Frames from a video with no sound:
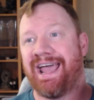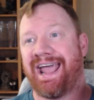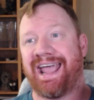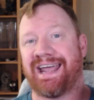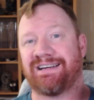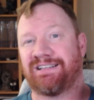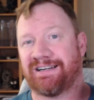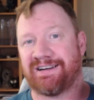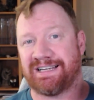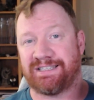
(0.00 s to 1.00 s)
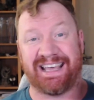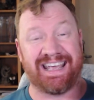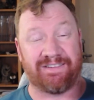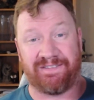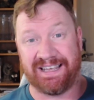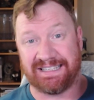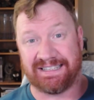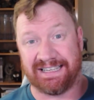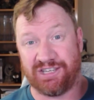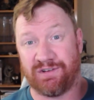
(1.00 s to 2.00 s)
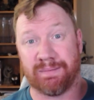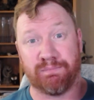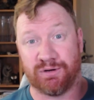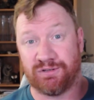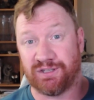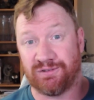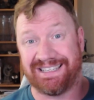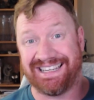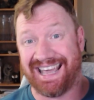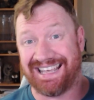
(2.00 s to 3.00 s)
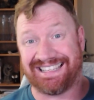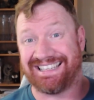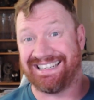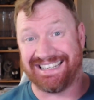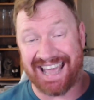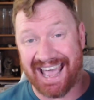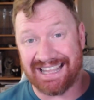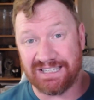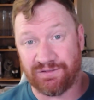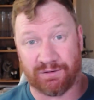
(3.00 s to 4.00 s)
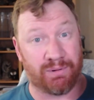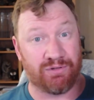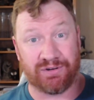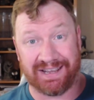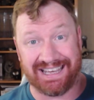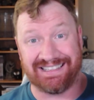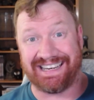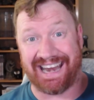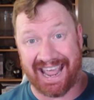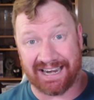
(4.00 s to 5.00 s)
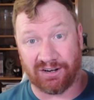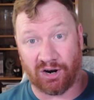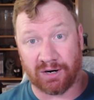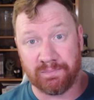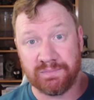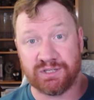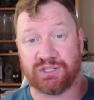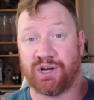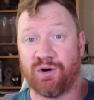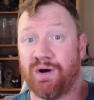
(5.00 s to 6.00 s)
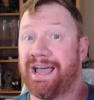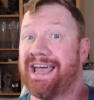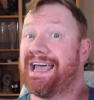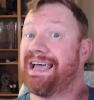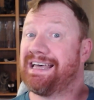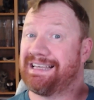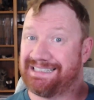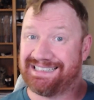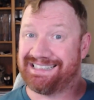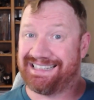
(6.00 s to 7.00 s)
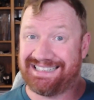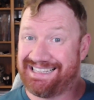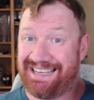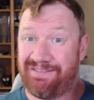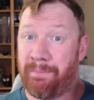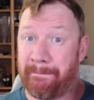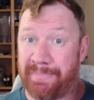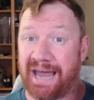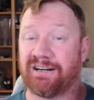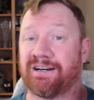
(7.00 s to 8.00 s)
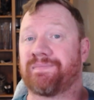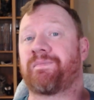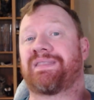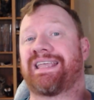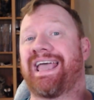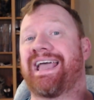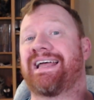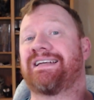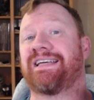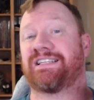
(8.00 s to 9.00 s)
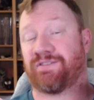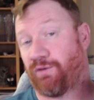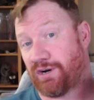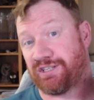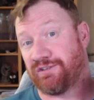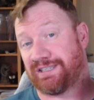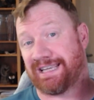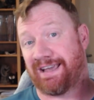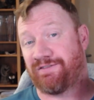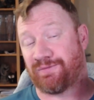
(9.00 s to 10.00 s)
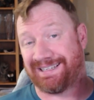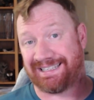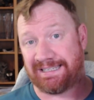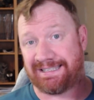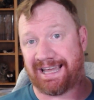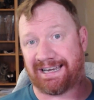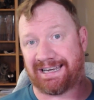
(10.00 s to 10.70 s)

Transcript: And clerics, they get feats that you can boost those d8s to d10s for both your healing and harm, so even better. And it's a fortitude save to resist that